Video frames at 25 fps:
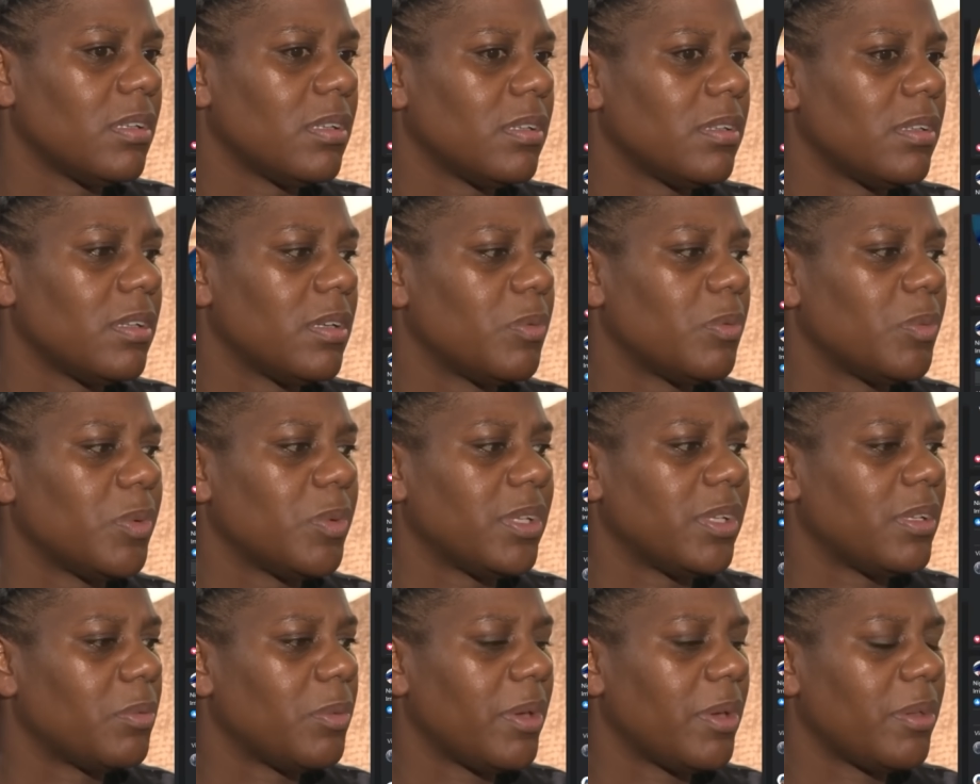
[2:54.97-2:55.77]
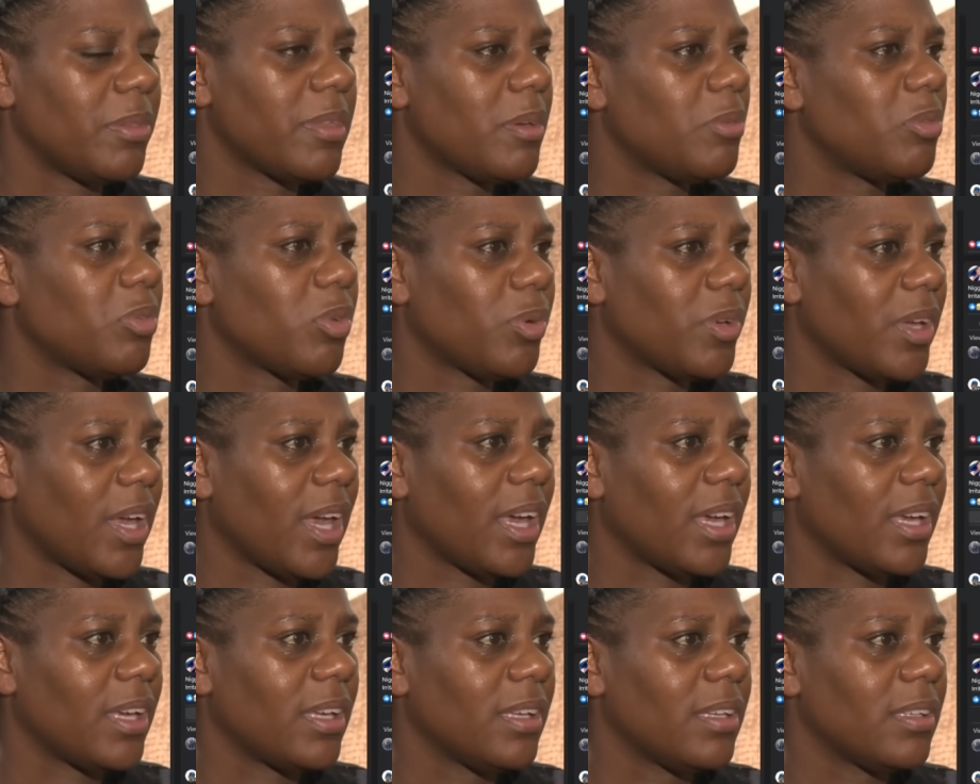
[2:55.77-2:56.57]
when everything was
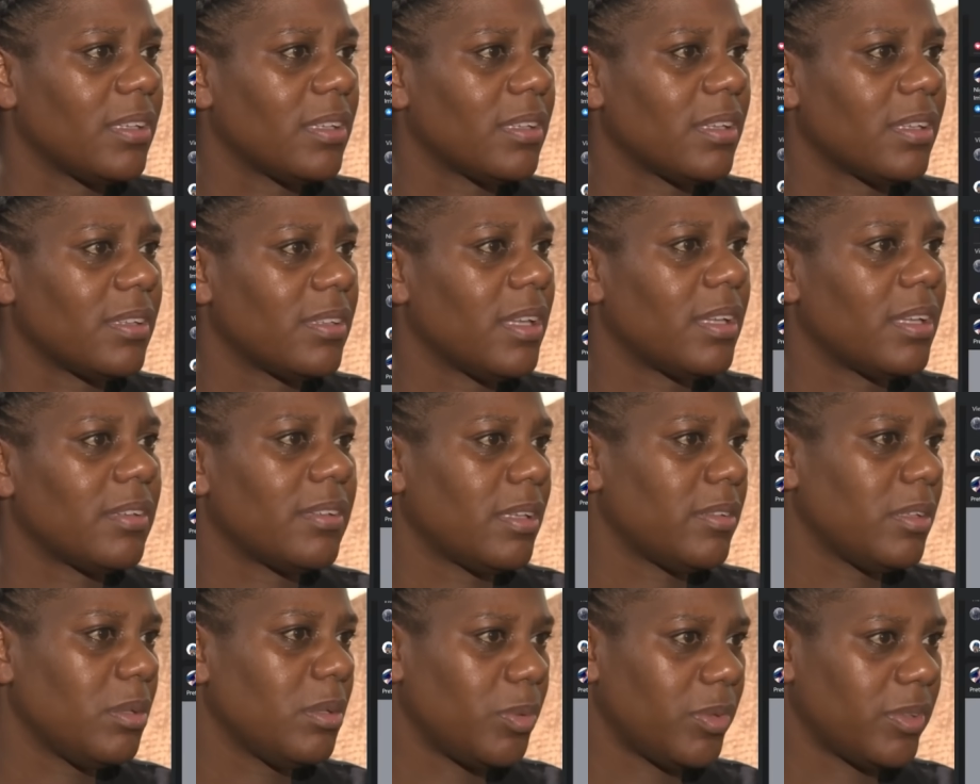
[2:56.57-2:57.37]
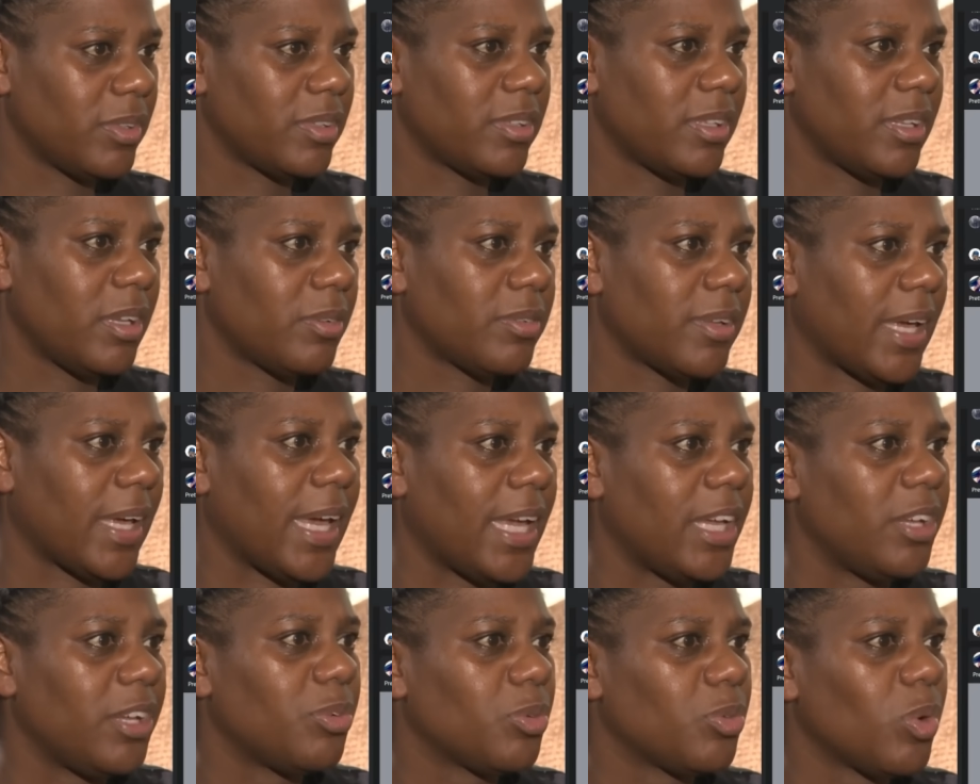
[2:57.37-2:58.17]
okay, I said, since he was like
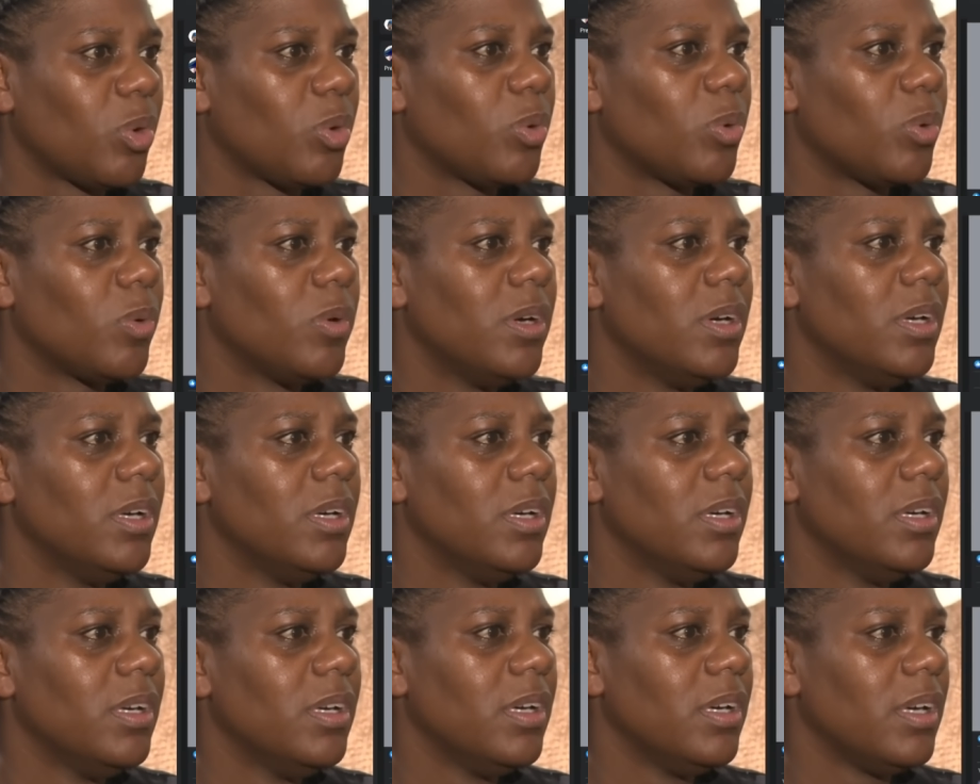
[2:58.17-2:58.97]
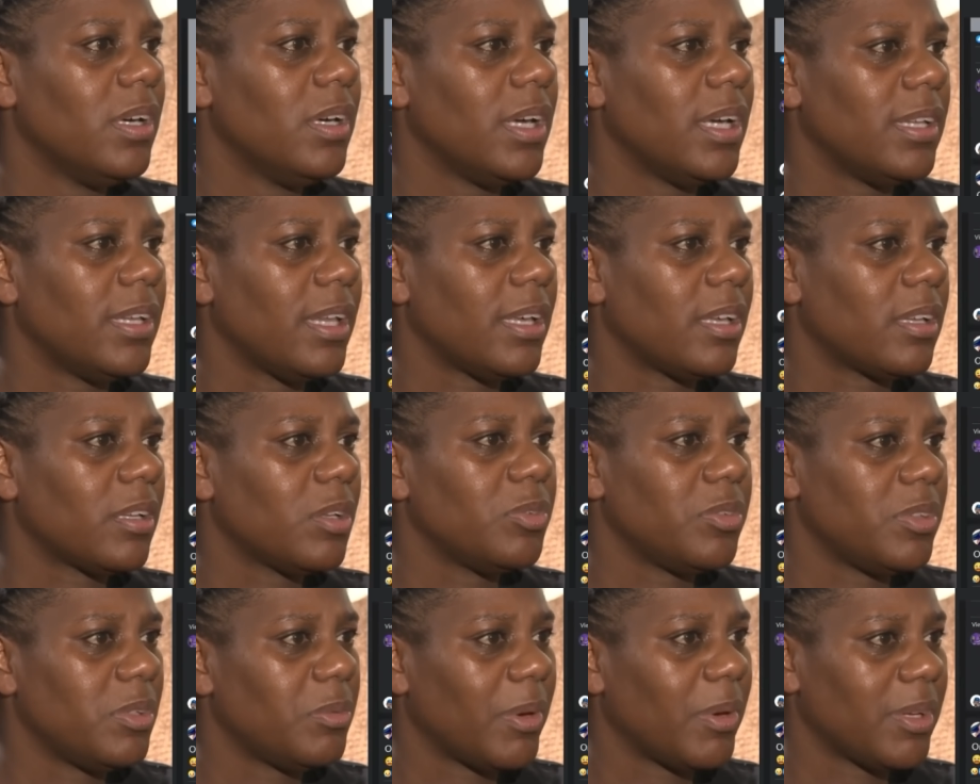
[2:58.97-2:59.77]
8 years old, and he
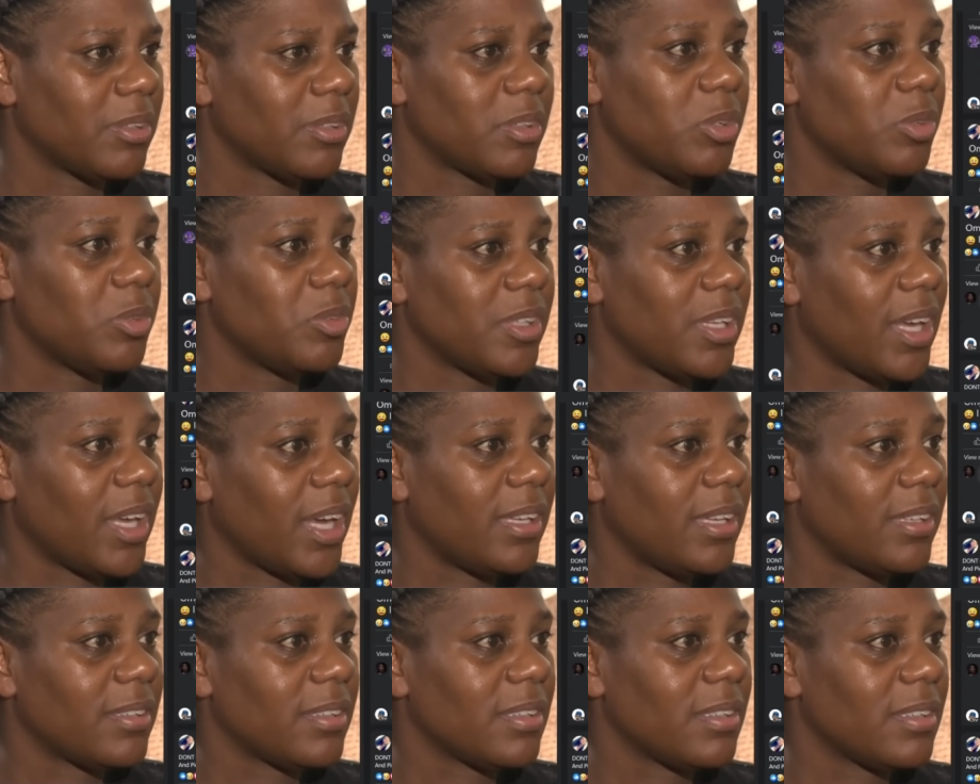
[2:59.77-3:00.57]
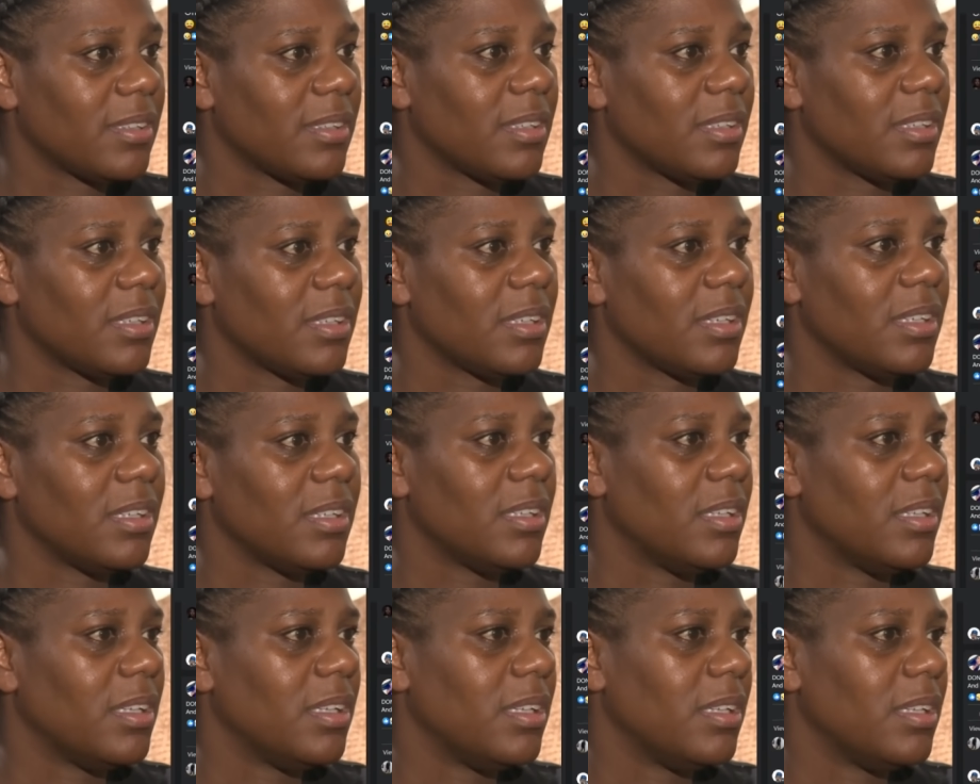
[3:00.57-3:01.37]
closed the case,
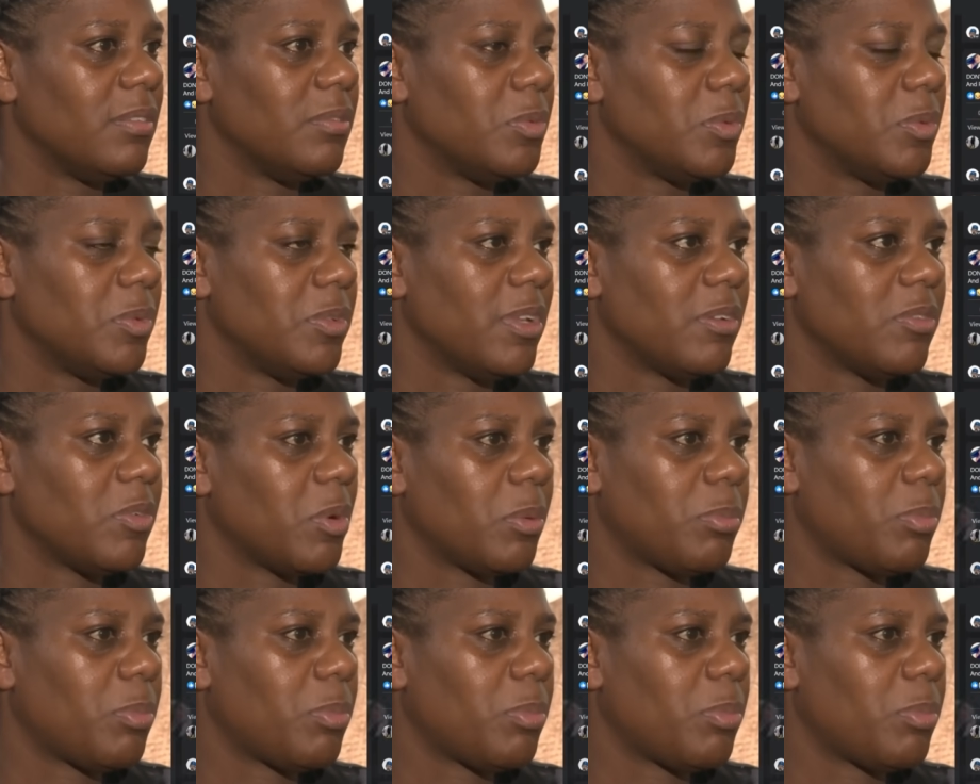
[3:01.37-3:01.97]
and then it was never a